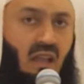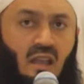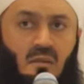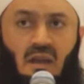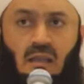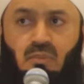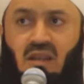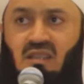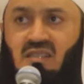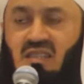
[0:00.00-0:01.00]
My
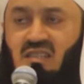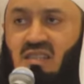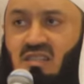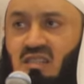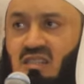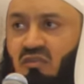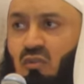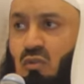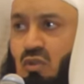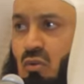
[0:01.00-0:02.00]
brothers and sisters, if
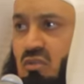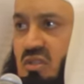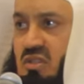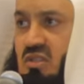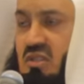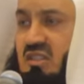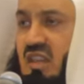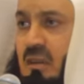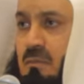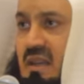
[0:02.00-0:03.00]
you notice, the
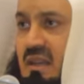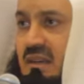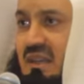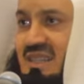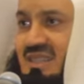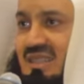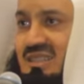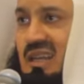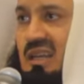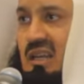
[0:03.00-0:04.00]
takbir is the
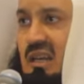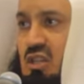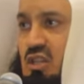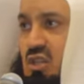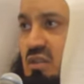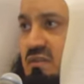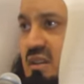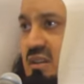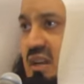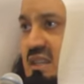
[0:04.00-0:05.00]
declaration of the
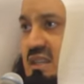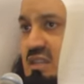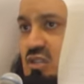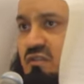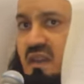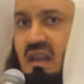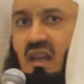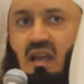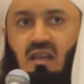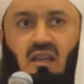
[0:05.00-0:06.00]
greatness of
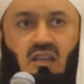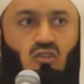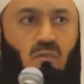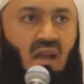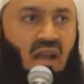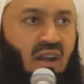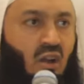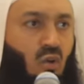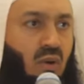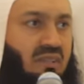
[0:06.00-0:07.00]
Allah
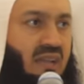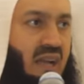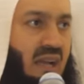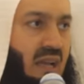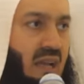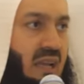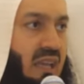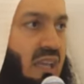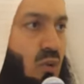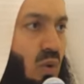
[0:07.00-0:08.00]
subhanahu wa ta'ala.
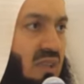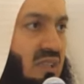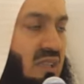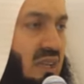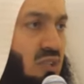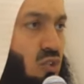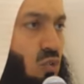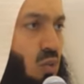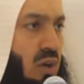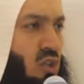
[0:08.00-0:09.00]
He wants us to
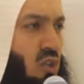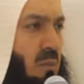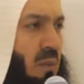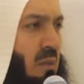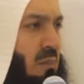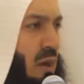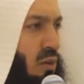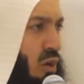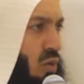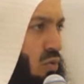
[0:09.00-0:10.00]
worship Him
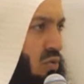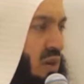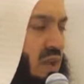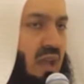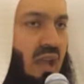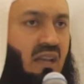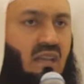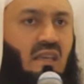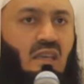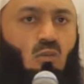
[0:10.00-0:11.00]
alone and
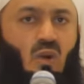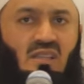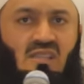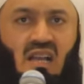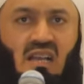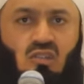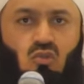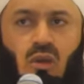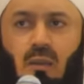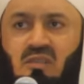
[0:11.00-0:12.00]
He wants us
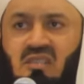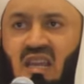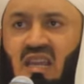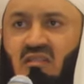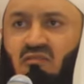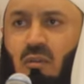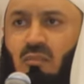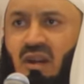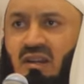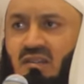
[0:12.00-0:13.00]
to abstain from
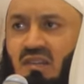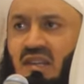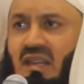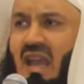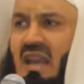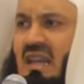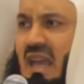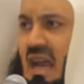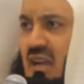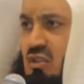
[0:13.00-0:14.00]
rendering any
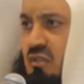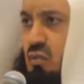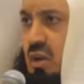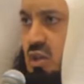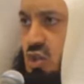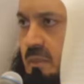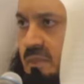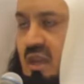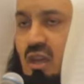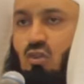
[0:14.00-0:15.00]
act of worship
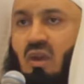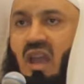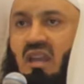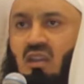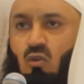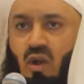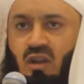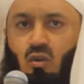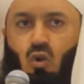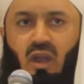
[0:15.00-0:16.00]
to
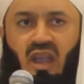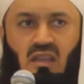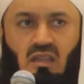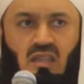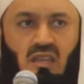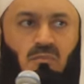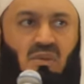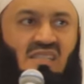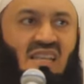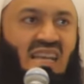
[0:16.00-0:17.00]
anyone or anything
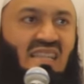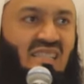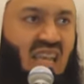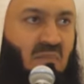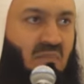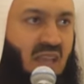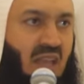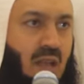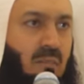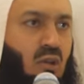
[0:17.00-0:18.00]
besides Him
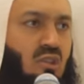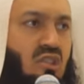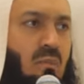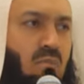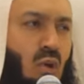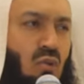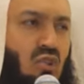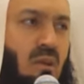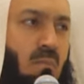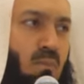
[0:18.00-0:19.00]
because the
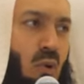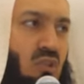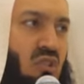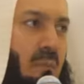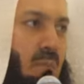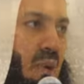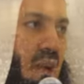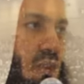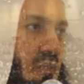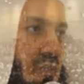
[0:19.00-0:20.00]
most important pillar of